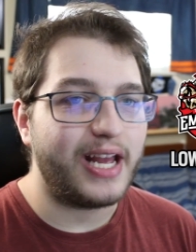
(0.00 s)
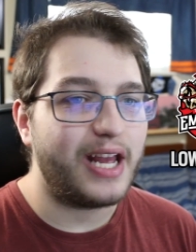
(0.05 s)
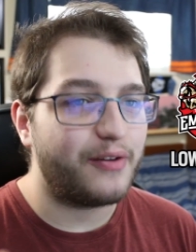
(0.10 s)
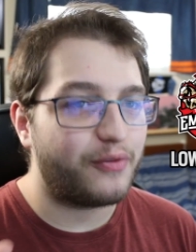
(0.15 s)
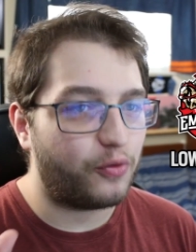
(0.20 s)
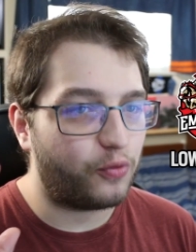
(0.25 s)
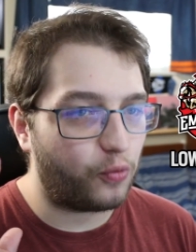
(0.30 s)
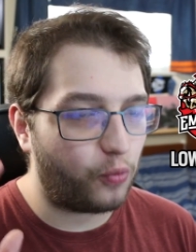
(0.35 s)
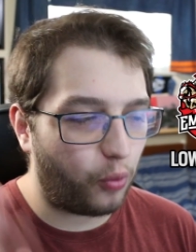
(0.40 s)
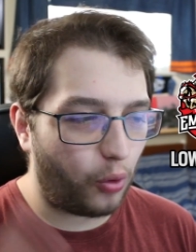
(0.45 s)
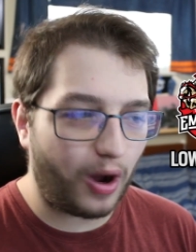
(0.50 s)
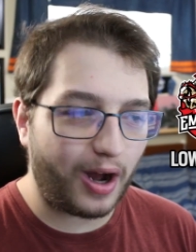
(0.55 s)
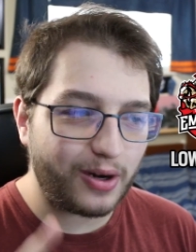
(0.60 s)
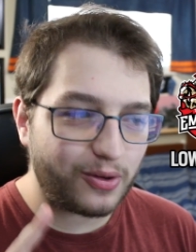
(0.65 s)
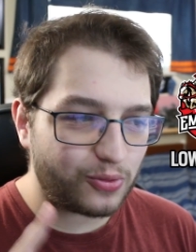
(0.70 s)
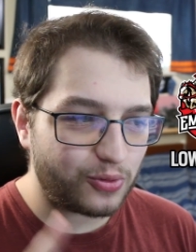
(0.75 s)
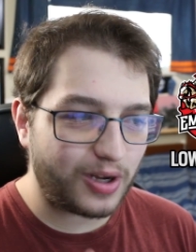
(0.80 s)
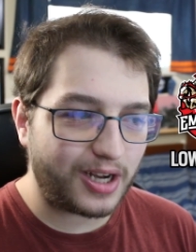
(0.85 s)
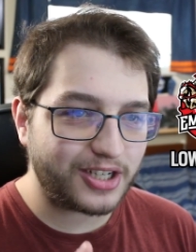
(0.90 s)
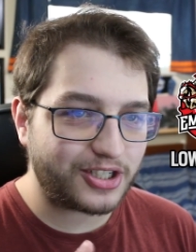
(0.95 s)
If
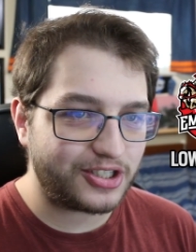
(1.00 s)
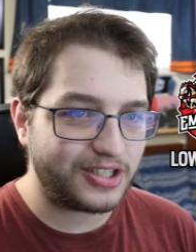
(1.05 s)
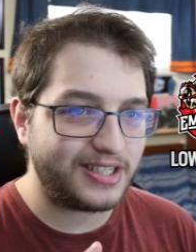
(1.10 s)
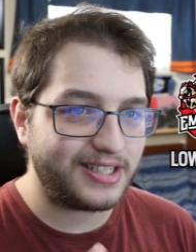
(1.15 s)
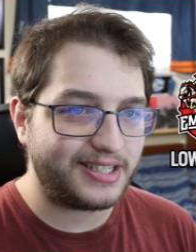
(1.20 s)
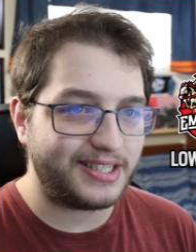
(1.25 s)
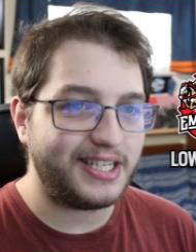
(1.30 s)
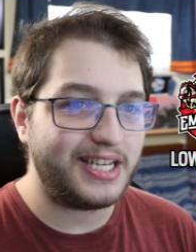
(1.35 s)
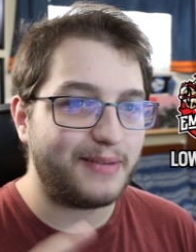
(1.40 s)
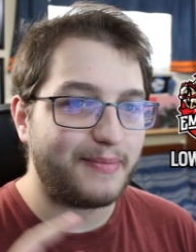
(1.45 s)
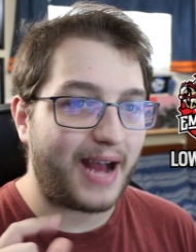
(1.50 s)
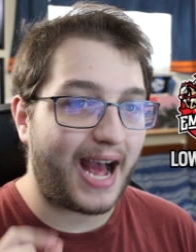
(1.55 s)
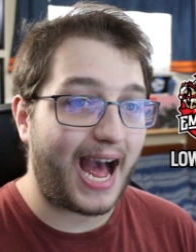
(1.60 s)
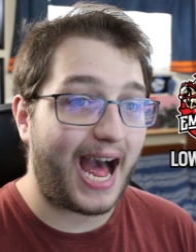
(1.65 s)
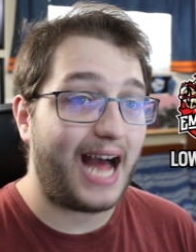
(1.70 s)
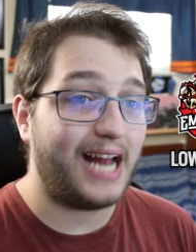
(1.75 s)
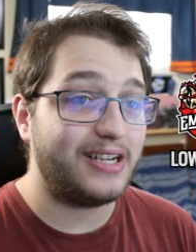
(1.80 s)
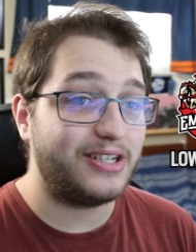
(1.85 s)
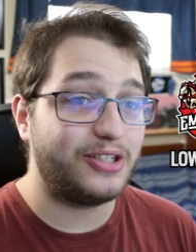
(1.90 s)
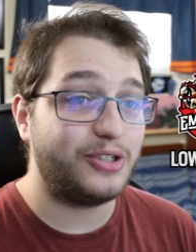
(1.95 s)
one Russian team
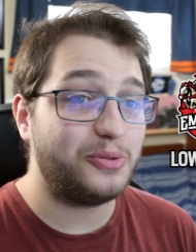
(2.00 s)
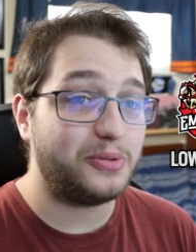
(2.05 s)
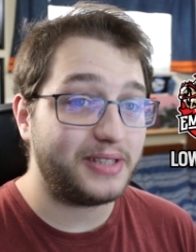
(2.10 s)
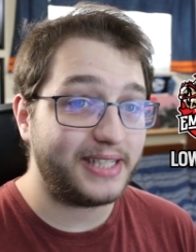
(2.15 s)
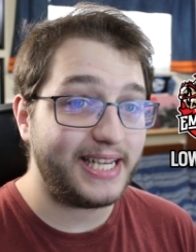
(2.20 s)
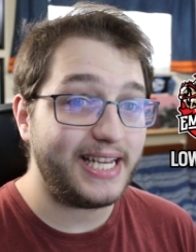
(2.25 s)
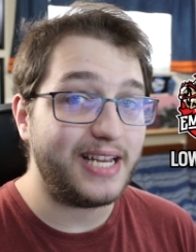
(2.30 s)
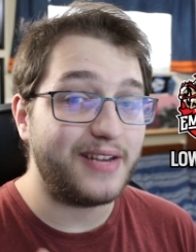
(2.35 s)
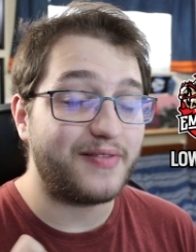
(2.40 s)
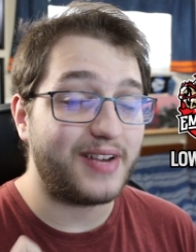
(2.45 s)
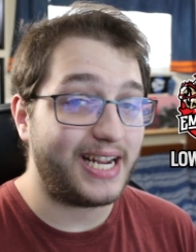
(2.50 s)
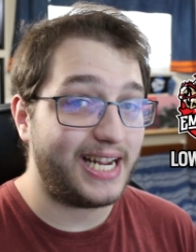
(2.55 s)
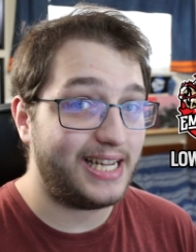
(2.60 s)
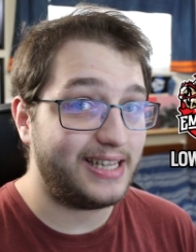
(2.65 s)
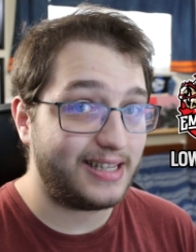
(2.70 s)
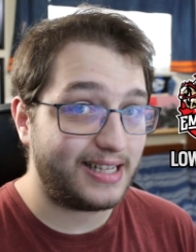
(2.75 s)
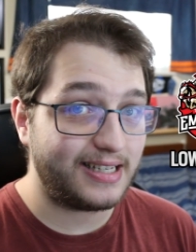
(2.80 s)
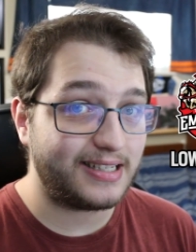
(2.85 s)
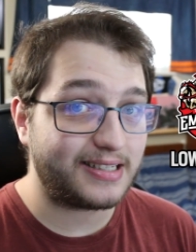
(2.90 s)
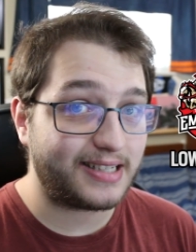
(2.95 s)
had to leave
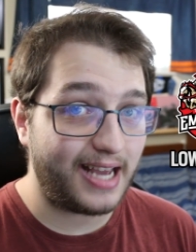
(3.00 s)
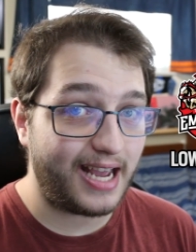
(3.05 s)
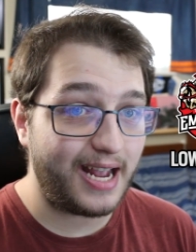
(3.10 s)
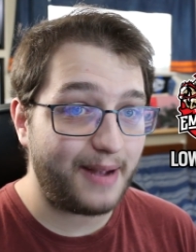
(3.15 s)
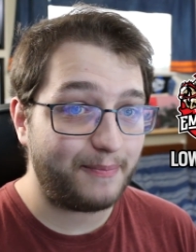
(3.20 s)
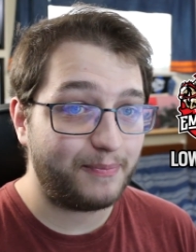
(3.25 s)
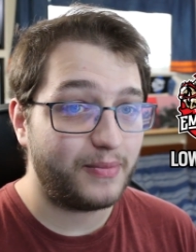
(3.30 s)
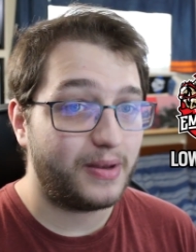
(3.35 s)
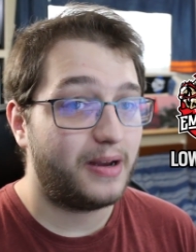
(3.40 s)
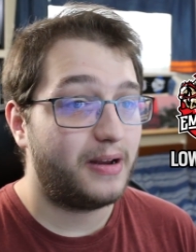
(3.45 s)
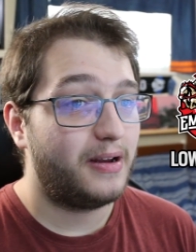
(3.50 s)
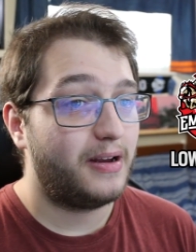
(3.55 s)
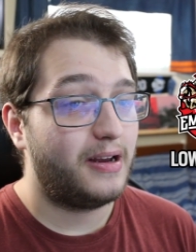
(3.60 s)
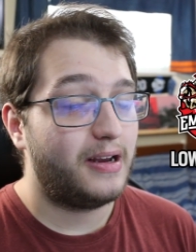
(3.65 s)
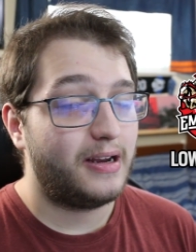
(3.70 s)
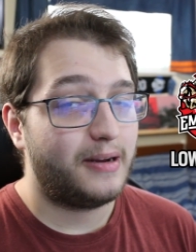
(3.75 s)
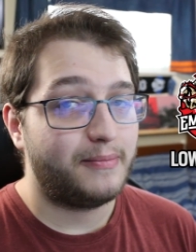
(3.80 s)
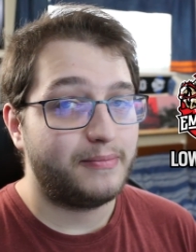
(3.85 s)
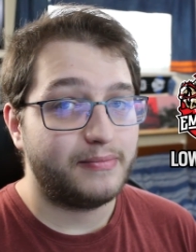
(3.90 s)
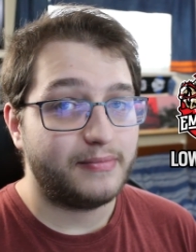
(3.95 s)
in this game,
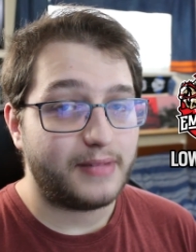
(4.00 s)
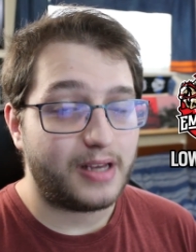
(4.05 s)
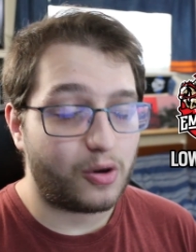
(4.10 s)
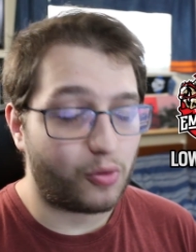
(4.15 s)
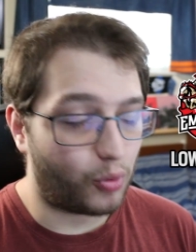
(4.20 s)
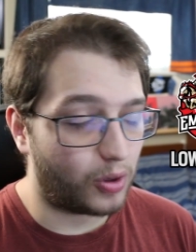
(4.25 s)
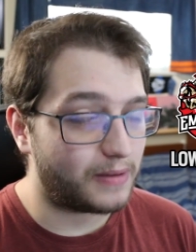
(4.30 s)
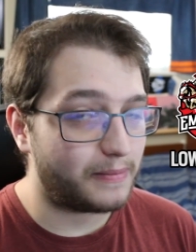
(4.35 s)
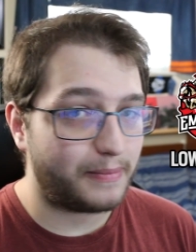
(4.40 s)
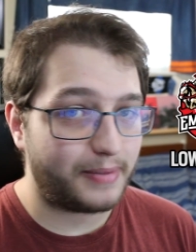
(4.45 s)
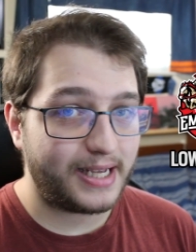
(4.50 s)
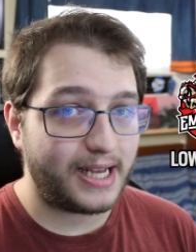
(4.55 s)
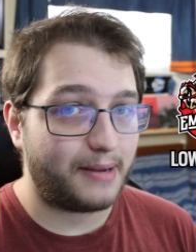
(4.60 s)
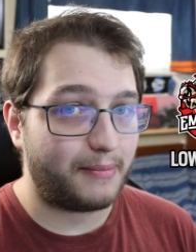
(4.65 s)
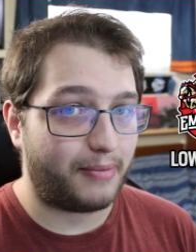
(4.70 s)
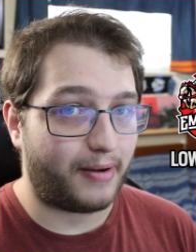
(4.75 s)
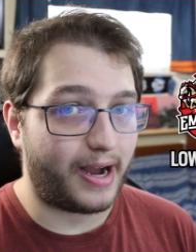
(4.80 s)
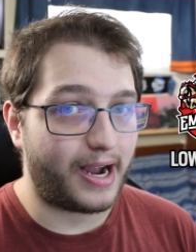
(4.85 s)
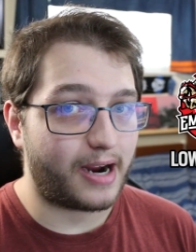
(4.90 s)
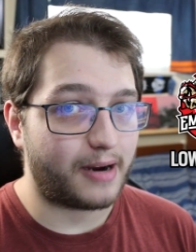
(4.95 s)
it wouldn't be
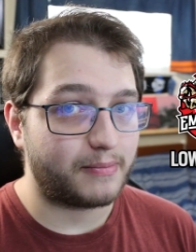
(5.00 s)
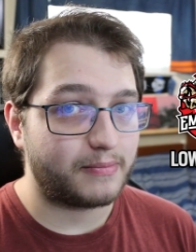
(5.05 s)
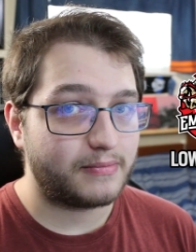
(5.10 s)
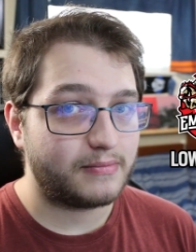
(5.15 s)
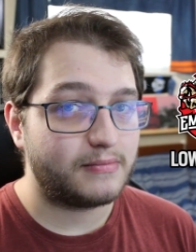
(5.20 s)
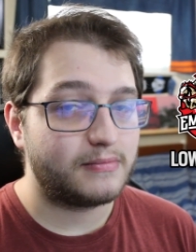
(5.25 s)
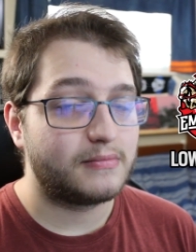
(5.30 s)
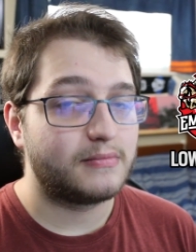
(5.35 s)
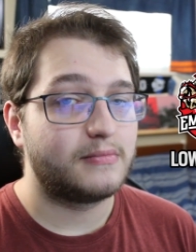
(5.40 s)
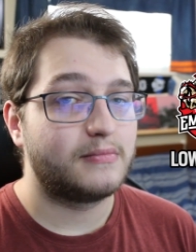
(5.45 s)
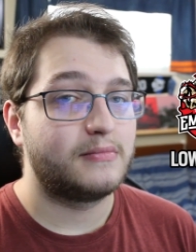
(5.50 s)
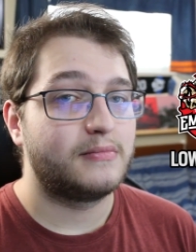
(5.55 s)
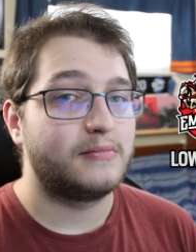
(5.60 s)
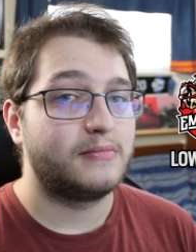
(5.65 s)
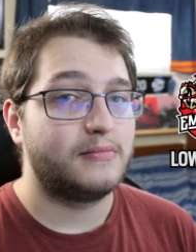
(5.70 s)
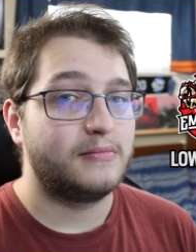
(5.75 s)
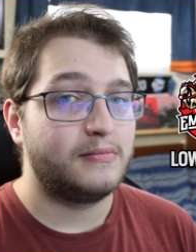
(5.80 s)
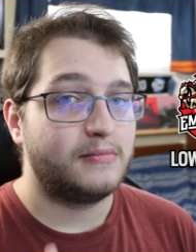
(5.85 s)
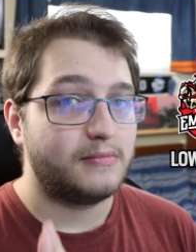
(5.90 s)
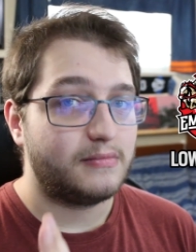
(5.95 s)
Empire.
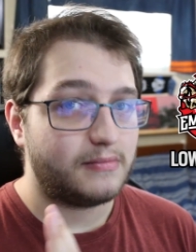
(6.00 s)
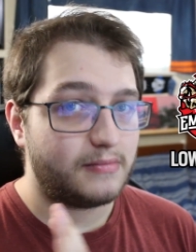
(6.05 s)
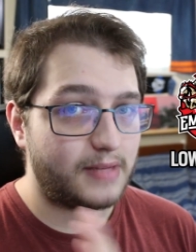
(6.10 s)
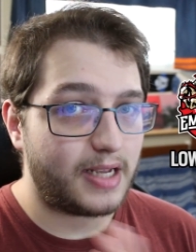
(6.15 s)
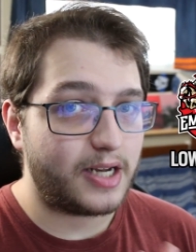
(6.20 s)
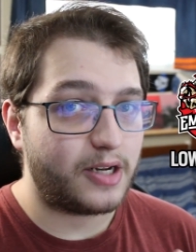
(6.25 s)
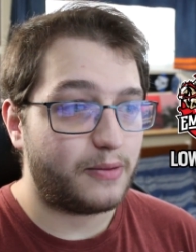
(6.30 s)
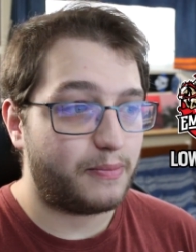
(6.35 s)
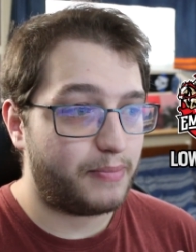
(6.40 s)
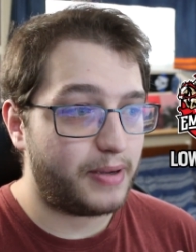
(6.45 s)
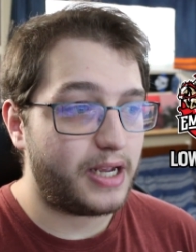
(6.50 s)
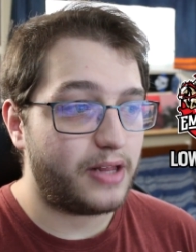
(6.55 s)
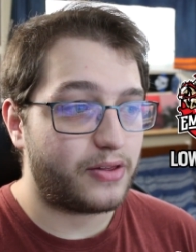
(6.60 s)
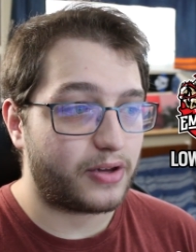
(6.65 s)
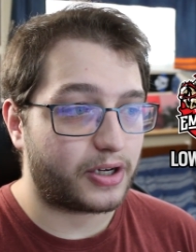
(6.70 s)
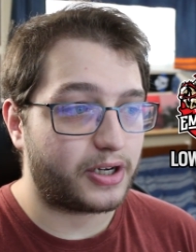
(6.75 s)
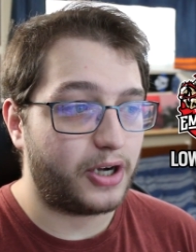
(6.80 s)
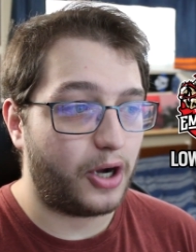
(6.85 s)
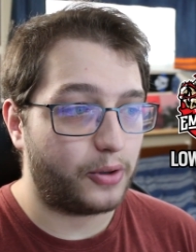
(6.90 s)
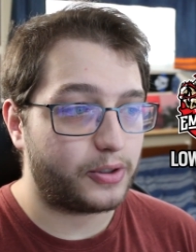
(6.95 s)
It'd be
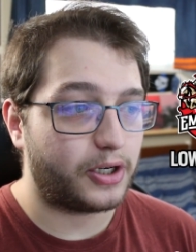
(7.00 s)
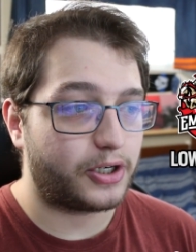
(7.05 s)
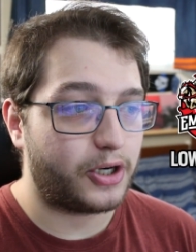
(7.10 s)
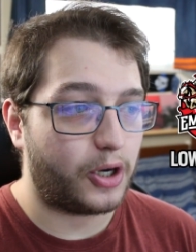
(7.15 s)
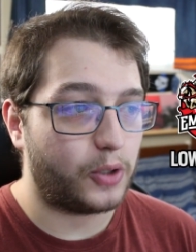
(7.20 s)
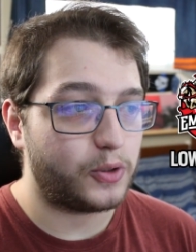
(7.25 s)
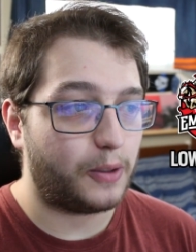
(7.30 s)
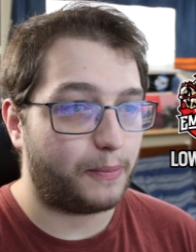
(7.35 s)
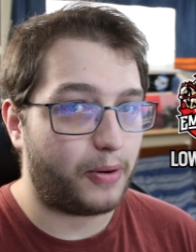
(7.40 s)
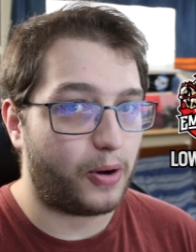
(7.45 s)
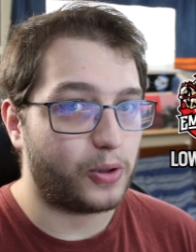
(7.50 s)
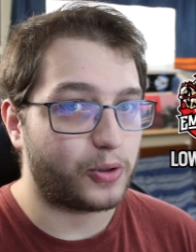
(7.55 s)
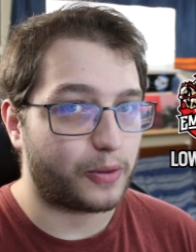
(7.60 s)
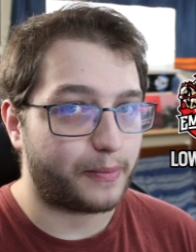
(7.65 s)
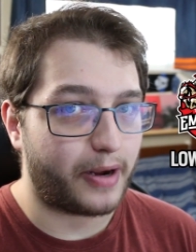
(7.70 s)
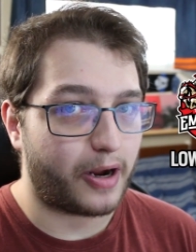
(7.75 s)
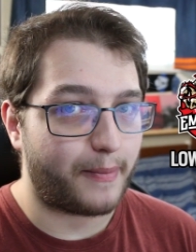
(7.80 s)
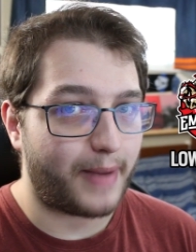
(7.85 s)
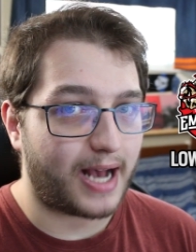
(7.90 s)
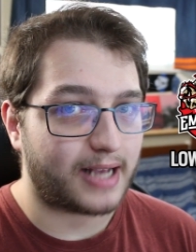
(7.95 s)
the Coca-Cola polar
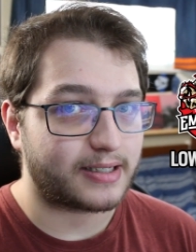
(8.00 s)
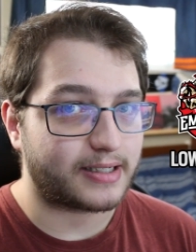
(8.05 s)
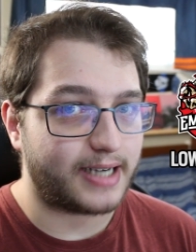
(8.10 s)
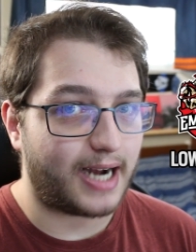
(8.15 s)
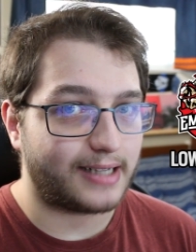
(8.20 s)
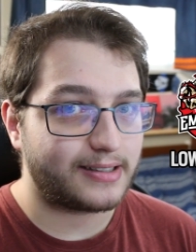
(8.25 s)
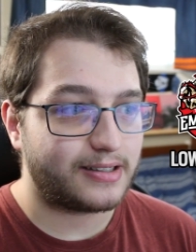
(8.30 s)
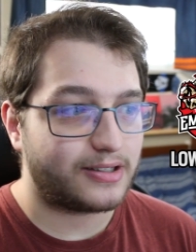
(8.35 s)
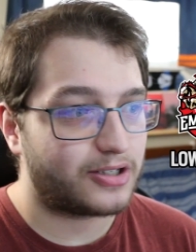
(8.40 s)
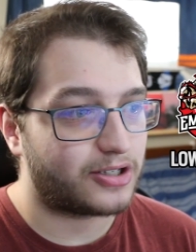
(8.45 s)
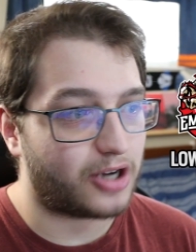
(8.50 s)
bear mascots.